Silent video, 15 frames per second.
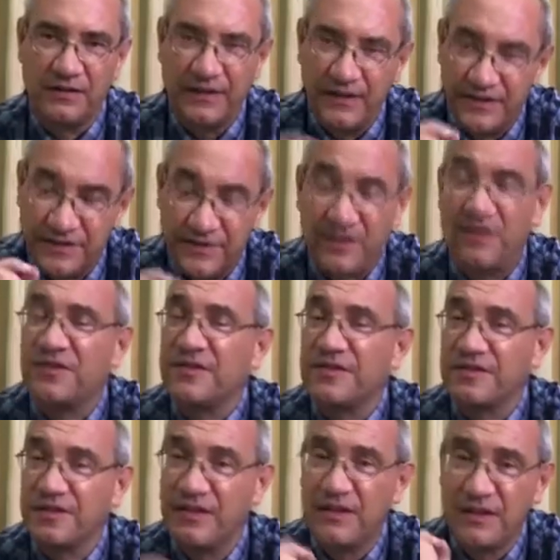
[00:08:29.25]
His
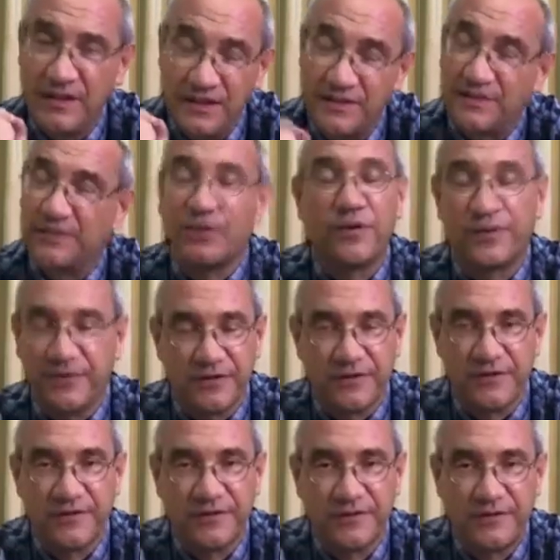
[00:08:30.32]
sons, His
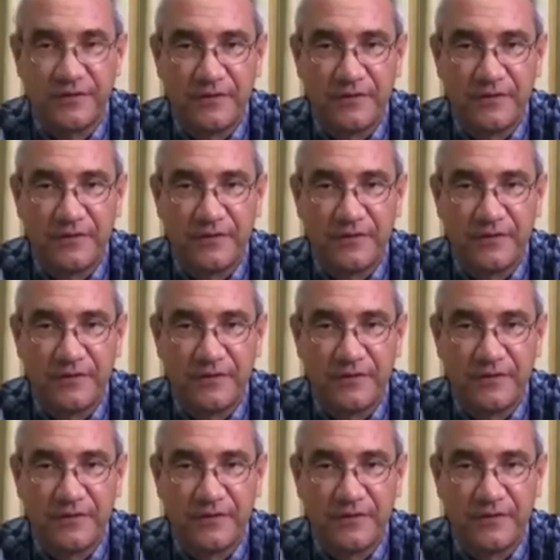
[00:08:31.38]
daughters.